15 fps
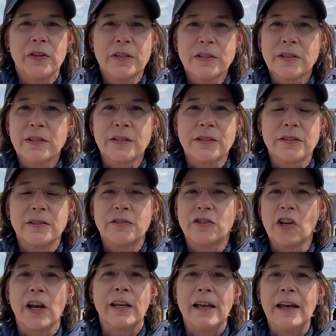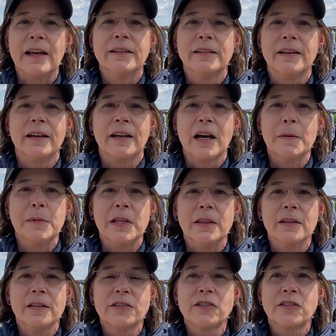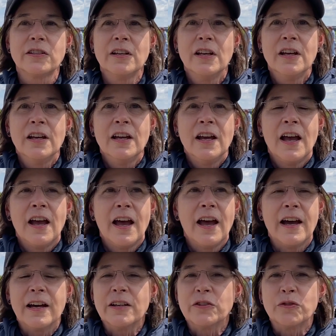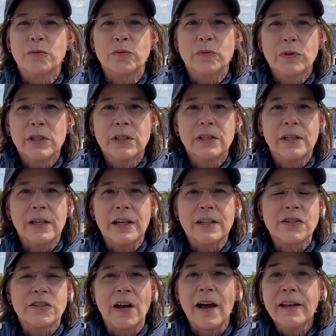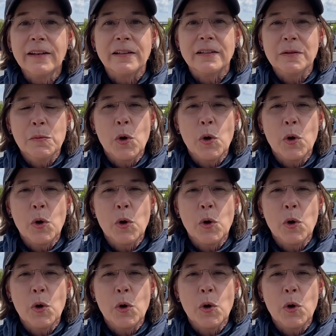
This is gigantic. I mean, this has really excited Des